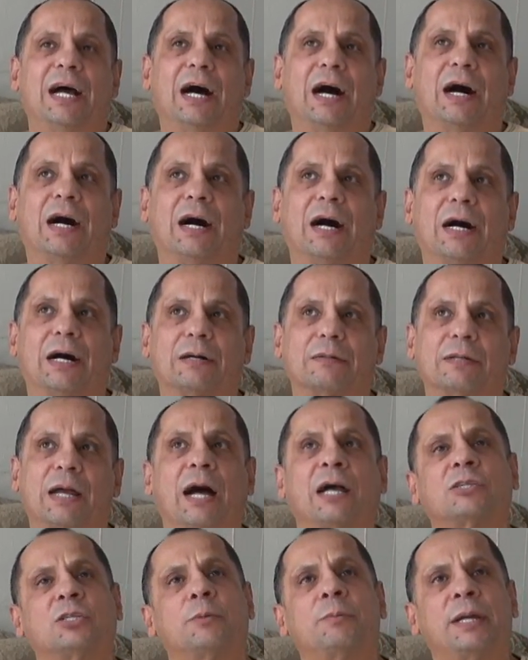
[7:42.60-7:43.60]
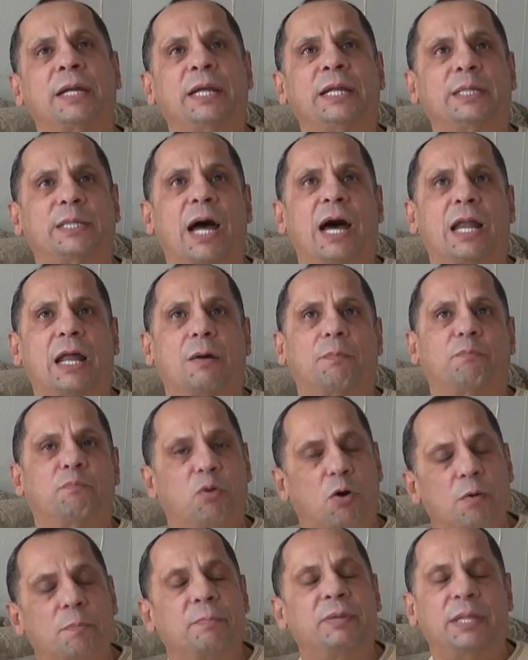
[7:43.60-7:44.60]
Councilman Quintana
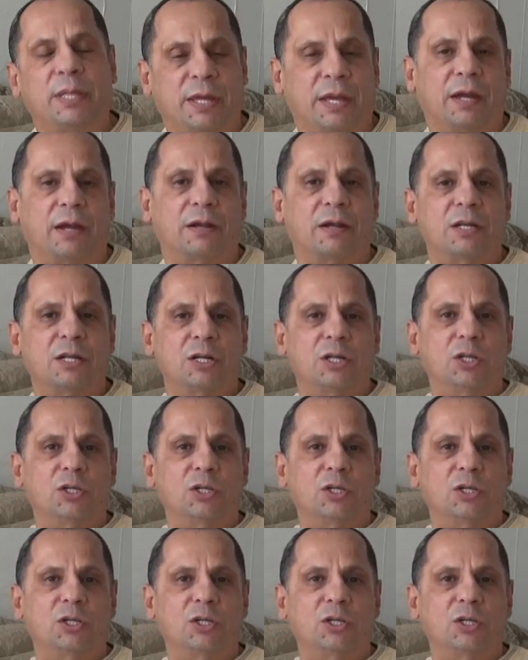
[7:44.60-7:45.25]
put me there